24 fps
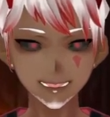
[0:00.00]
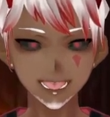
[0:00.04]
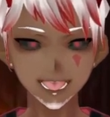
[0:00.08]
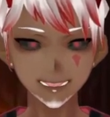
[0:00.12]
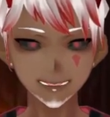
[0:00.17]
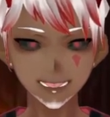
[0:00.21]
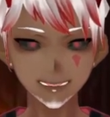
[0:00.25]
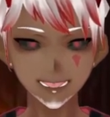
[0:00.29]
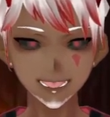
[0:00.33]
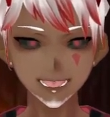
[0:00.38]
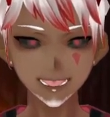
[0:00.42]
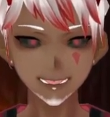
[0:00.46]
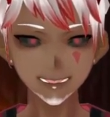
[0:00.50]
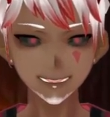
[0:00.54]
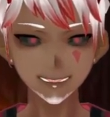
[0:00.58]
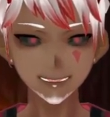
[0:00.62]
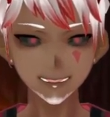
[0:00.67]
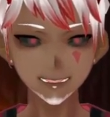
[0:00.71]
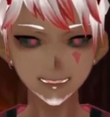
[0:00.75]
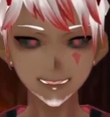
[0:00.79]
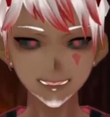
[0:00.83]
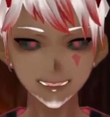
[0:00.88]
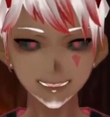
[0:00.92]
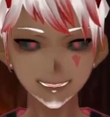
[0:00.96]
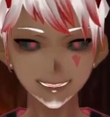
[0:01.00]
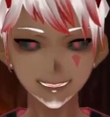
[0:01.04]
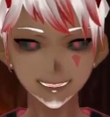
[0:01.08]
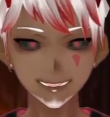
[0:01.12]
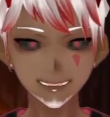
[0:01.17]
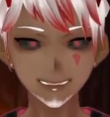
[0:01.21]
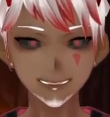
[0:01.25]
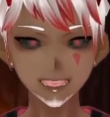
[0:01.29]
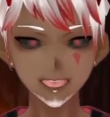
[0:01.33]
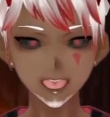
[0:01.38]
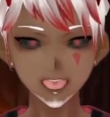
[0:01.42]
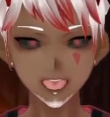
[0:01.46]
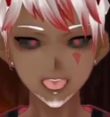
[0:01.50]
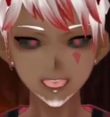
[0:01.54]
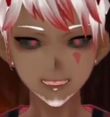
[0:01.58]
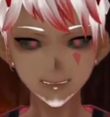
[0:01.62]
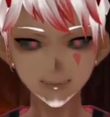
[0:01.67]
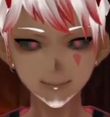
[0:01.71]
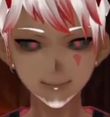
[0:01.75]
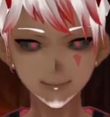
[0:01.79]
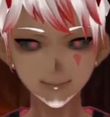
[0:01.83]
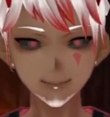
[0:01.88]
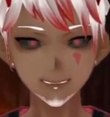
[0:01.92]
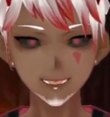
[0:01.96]
I just can never tell
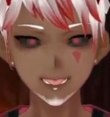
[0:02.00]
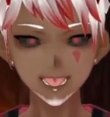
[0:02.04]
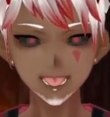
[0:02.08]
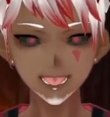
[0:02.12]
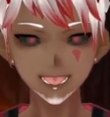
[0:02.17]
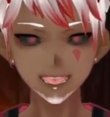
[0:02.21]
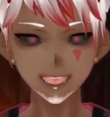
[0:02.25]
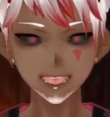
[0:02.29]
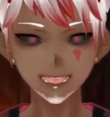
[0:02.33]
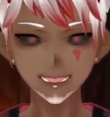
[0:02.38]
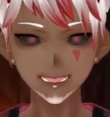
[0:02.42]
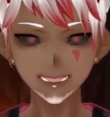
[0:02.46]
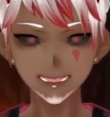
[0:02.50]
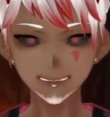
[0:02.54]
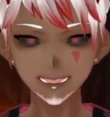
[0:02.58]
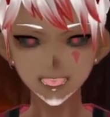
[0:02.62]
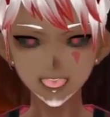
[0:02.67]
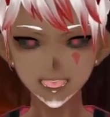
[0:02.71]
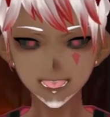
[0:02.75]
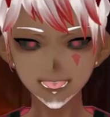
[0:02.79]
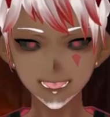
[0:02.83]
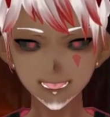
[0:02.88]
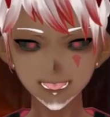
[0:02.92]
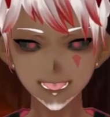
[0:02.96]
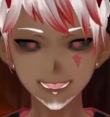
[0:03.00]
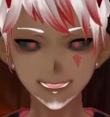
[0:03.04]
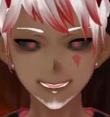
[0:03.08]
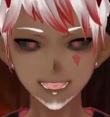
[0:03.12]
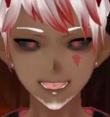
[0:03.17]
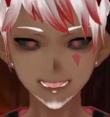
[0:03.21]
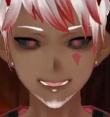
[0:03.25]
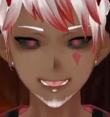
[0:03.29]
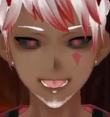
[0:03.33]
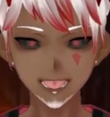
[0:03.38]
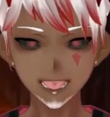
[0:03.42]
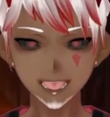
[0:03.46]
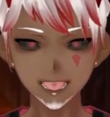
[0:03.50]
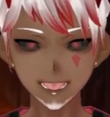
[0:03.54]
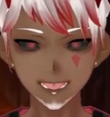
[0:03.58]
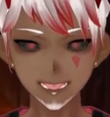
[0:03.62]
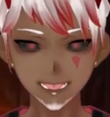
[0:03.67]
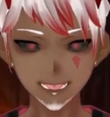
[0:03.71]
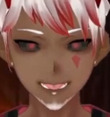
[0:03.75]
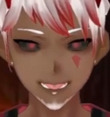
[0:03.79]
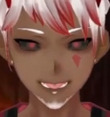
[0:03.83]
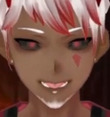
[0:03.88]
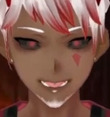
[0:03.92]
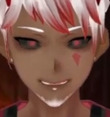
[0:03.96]
if it's going to happen to
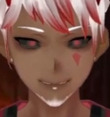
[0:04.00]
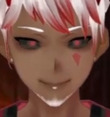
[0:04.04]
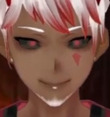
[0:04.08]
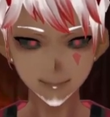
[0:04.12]
me